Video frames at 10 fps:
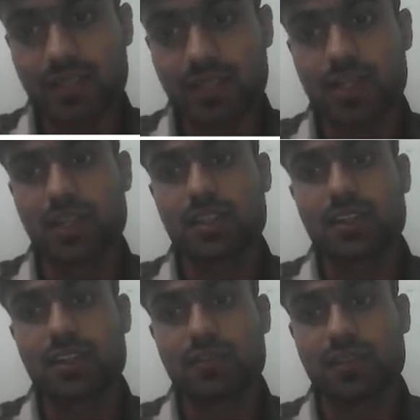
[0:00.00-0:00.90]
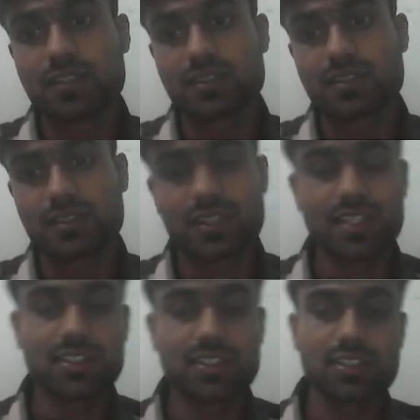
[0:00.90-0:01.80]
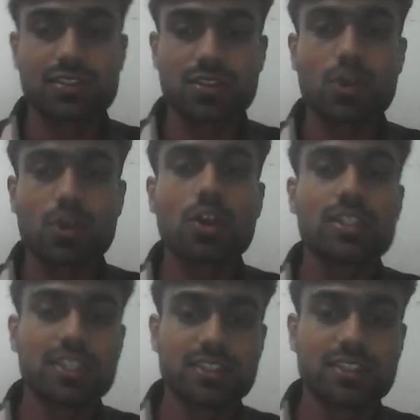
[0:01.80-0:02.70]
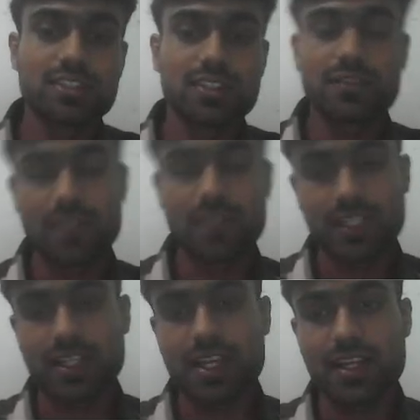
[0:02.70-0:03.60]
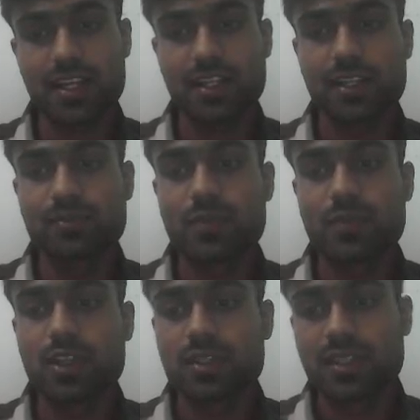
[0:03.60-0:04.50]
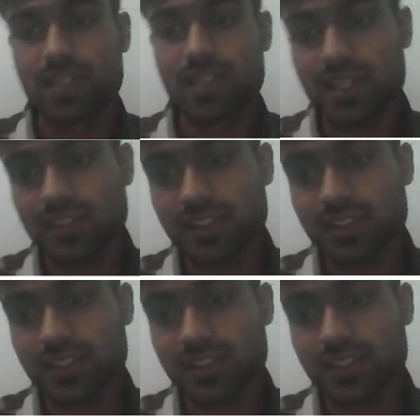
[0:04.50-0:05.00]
command which stages all changes in the working directory. Then there is